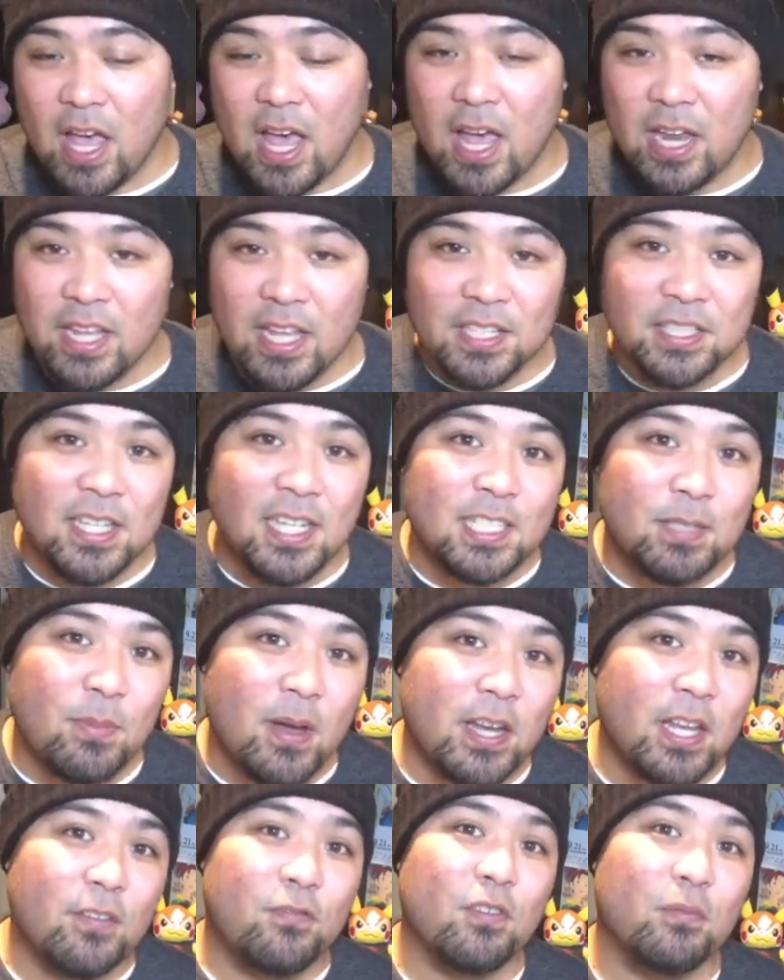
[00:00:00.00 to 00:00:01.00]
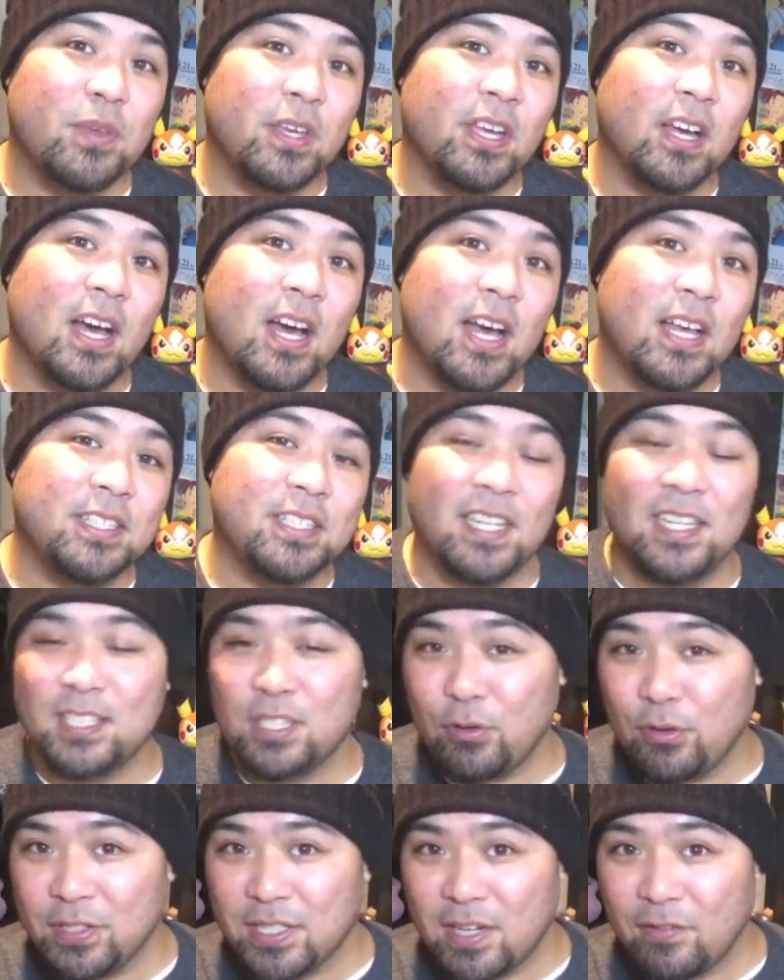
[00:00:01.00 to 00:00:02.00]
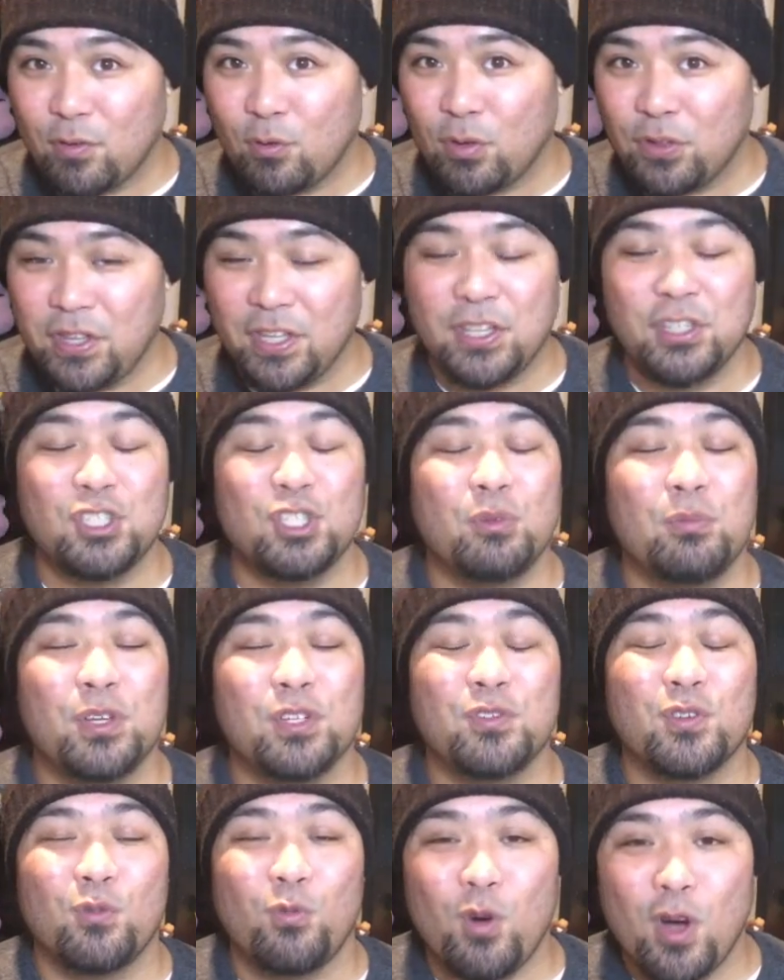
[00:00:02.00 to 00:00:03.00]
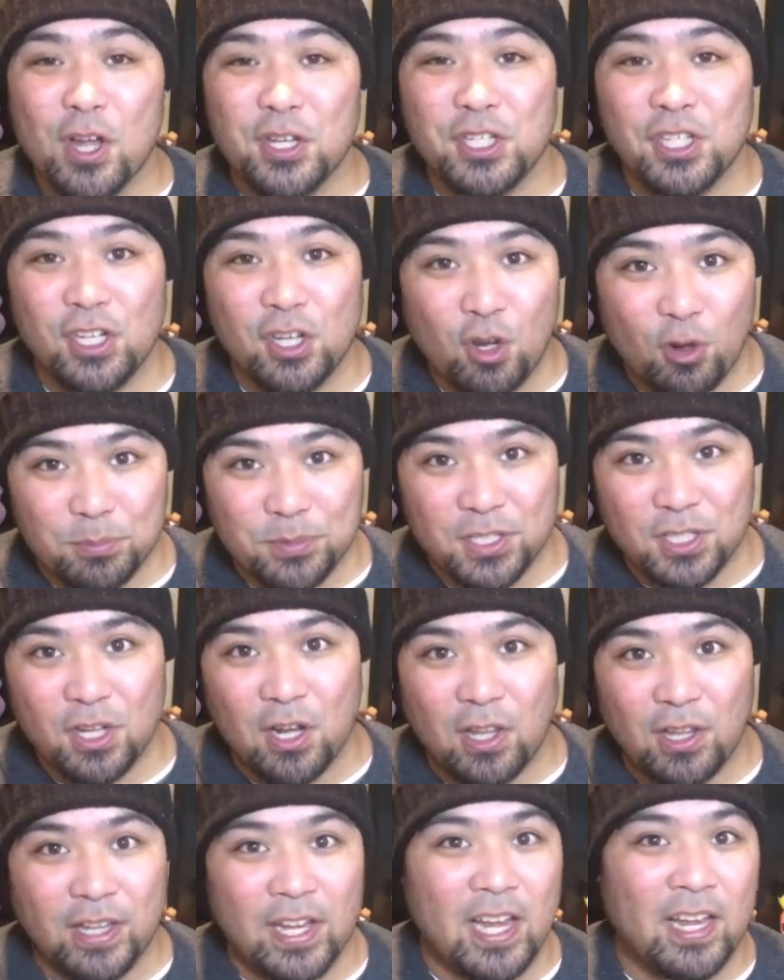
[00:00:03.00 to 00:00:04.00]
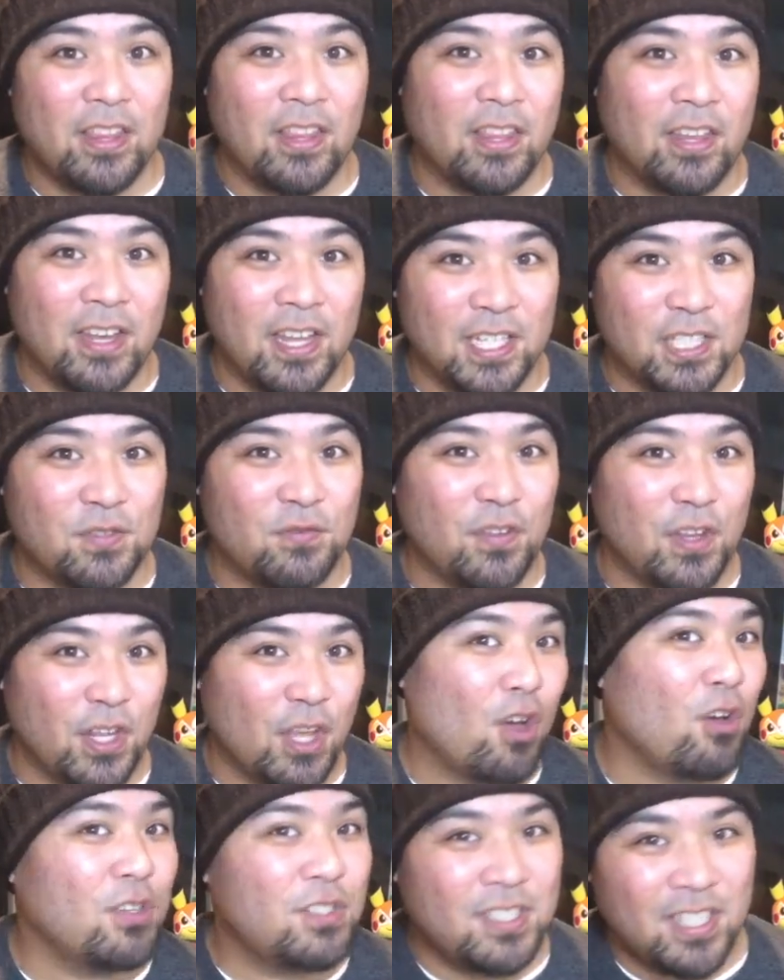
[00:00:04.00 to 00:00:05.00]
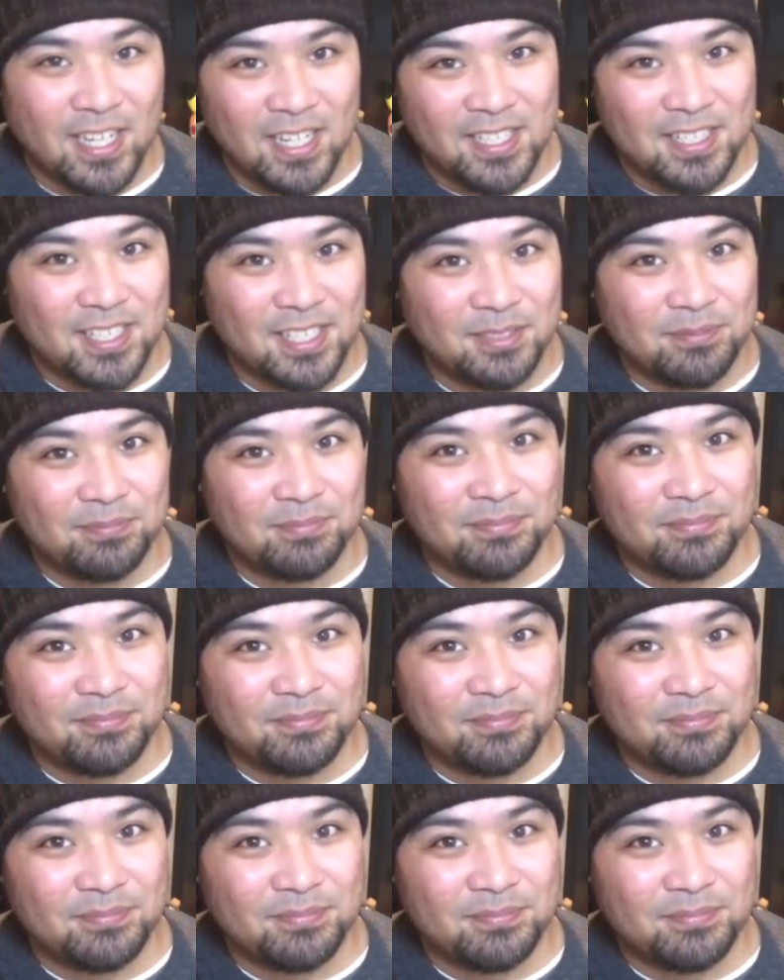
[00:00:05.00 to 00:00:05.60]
And yes, that's about it for me guys, and as always, everyone, thank you so much for watching, and hope to see you all again in the next video. Take it easy.